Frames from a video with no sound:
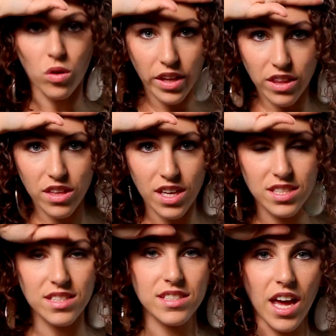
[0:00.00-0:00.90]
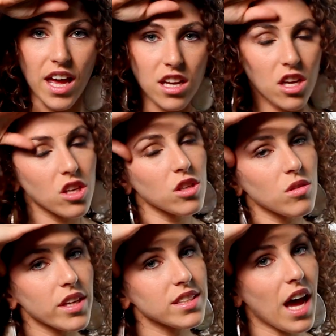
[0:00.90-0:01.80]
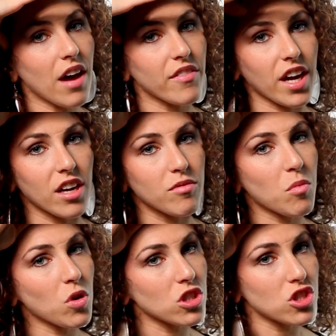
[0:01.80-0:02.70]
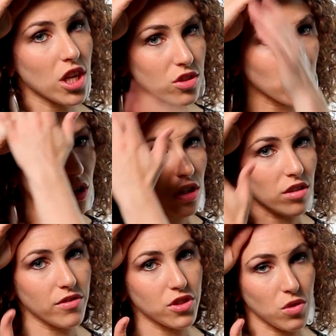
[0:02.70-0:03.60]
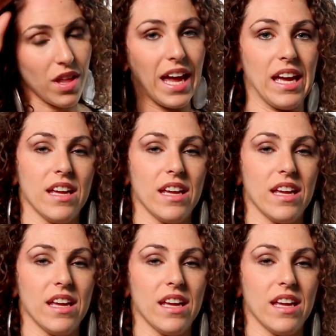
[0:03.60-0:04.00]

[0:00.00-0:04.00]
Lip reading: or like this. Instead, you'd like to have it kind of more gentle curve to the